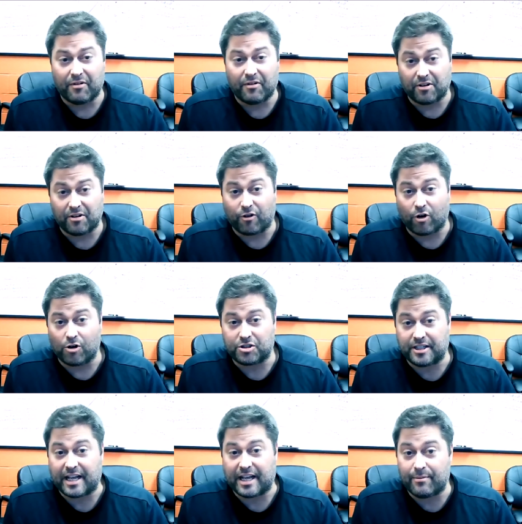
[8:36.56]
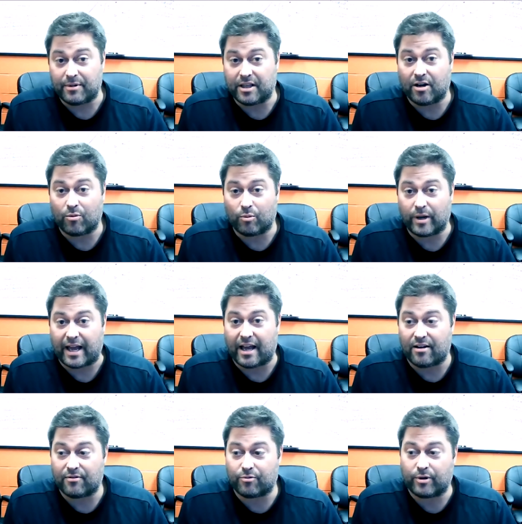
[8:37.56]
done a varsity game in there. We
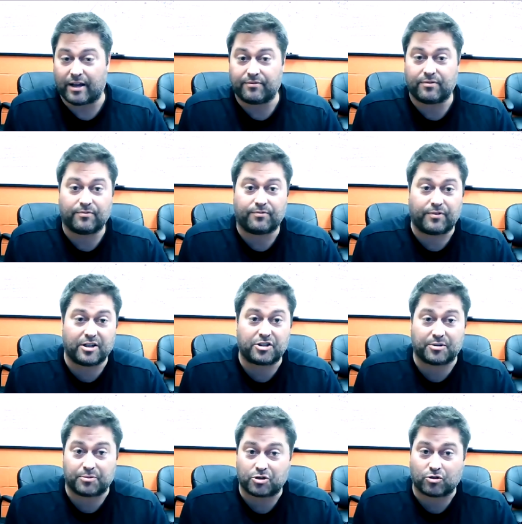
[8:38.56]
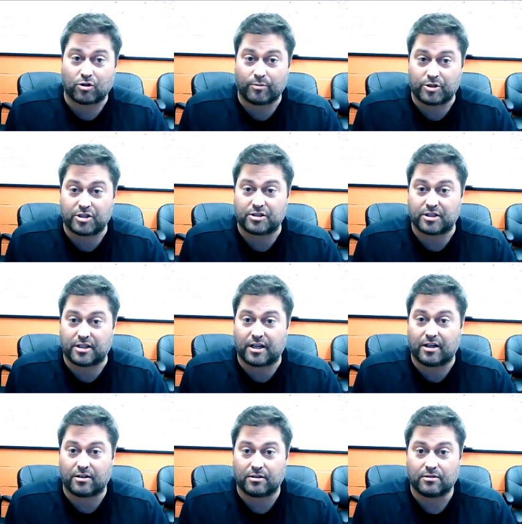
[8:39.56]
have finished some scrimmages in
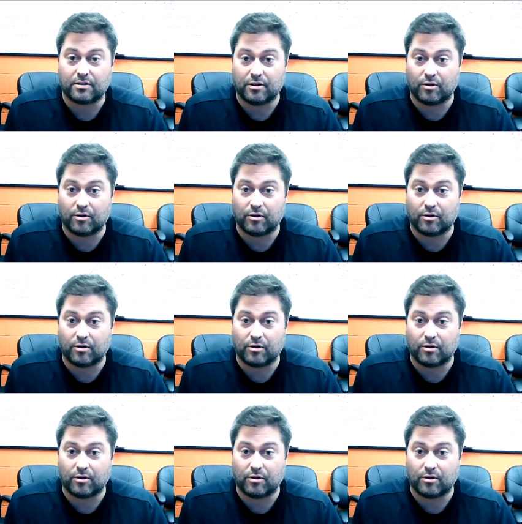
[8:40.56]
there.